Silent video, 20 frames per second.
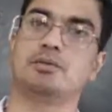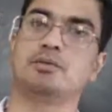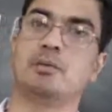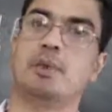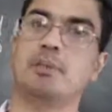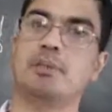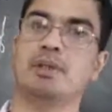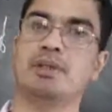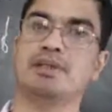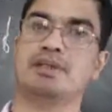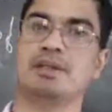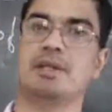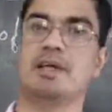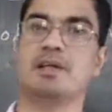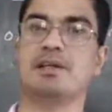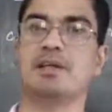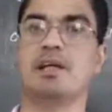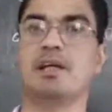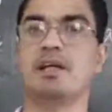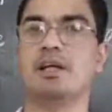members
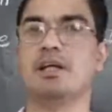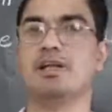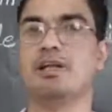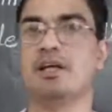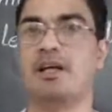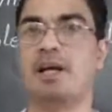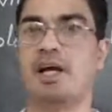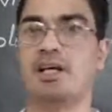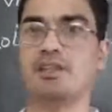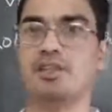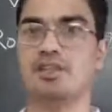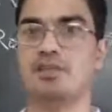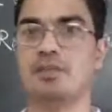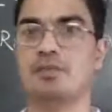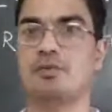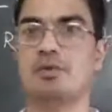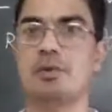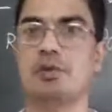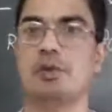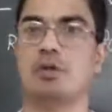are there in the Rajya
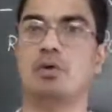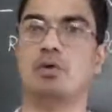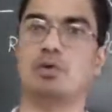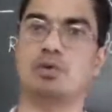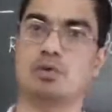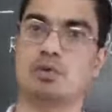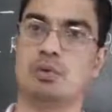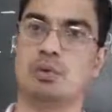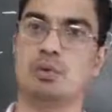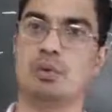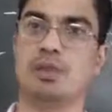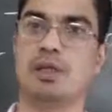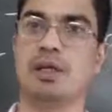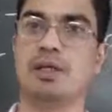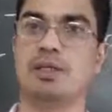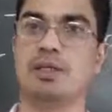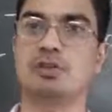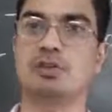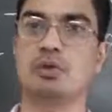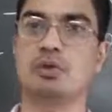Sabha also.
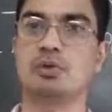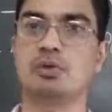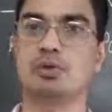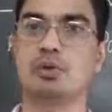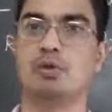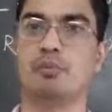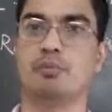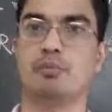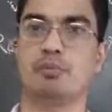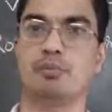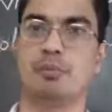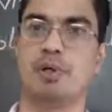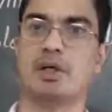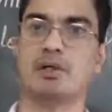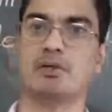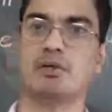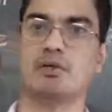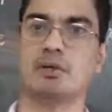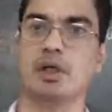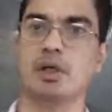That is also
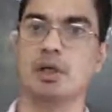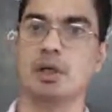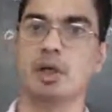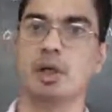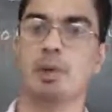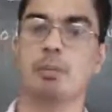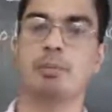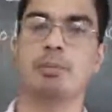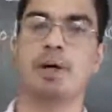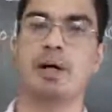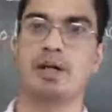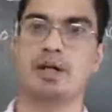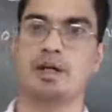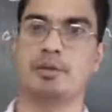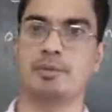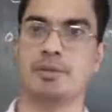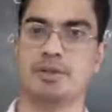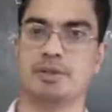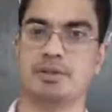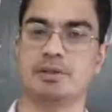part of the
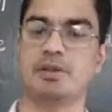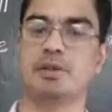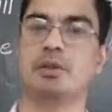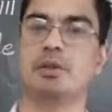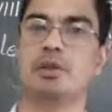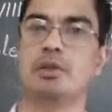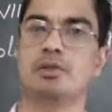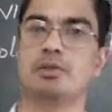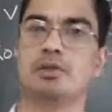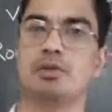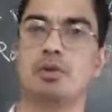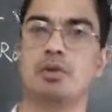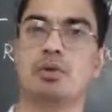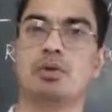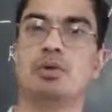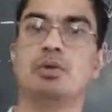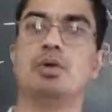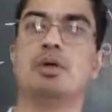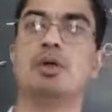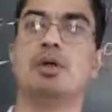parliament.
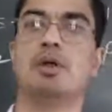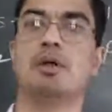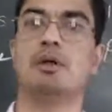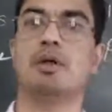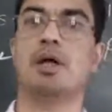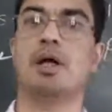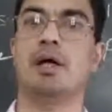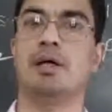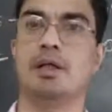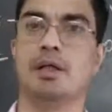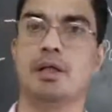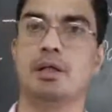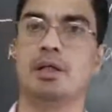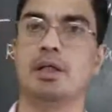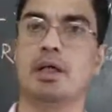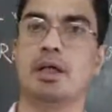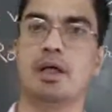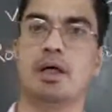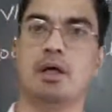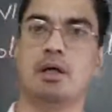So and in
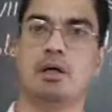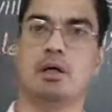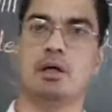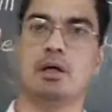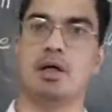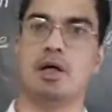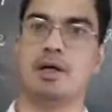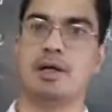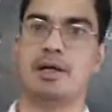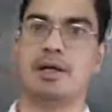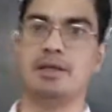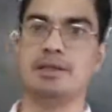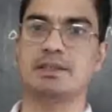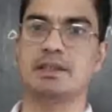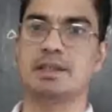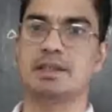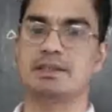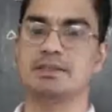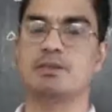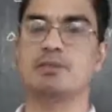the
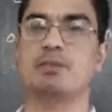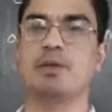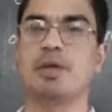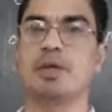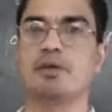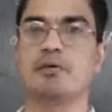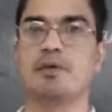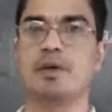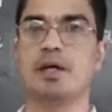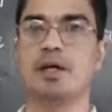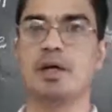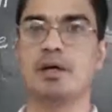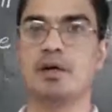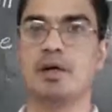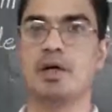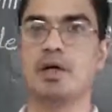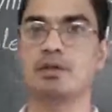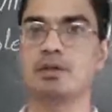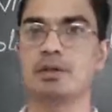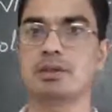Arunachal assembly we
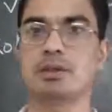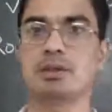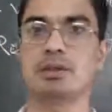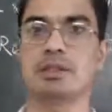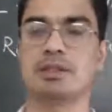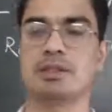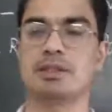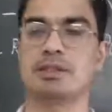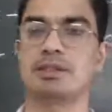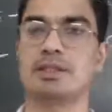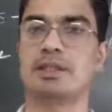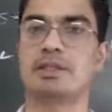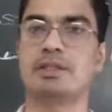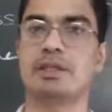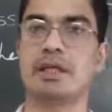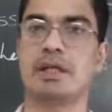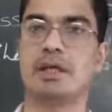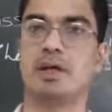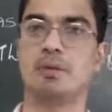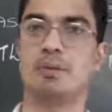have around
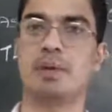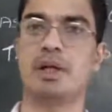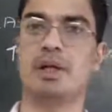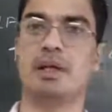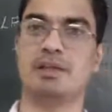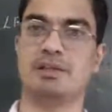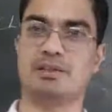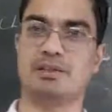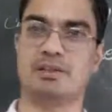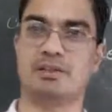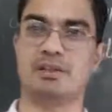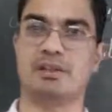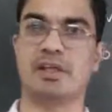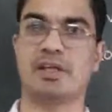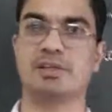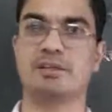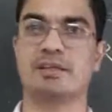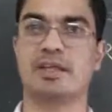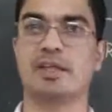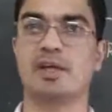60 MLAs.
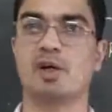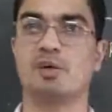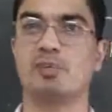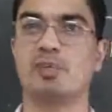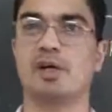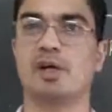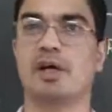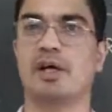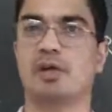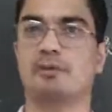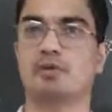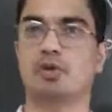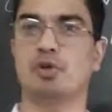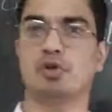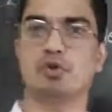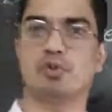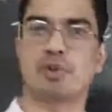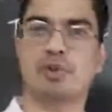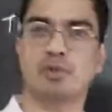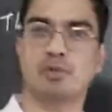Exact number I am
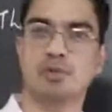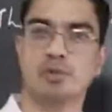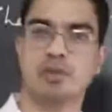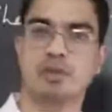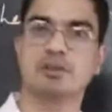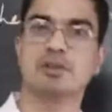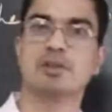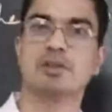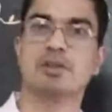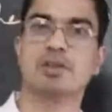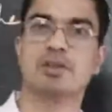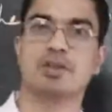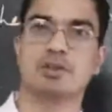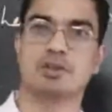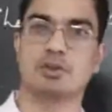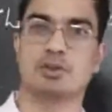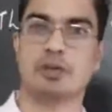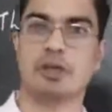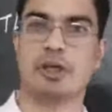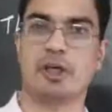not very sure,
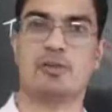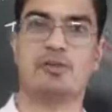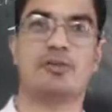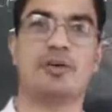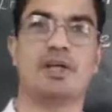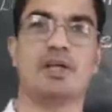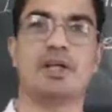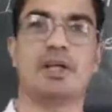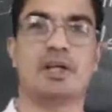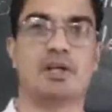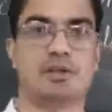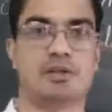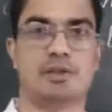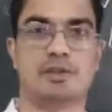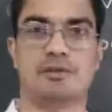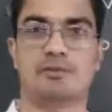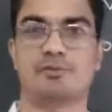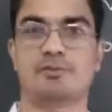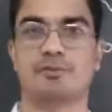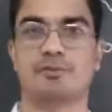so we can find out.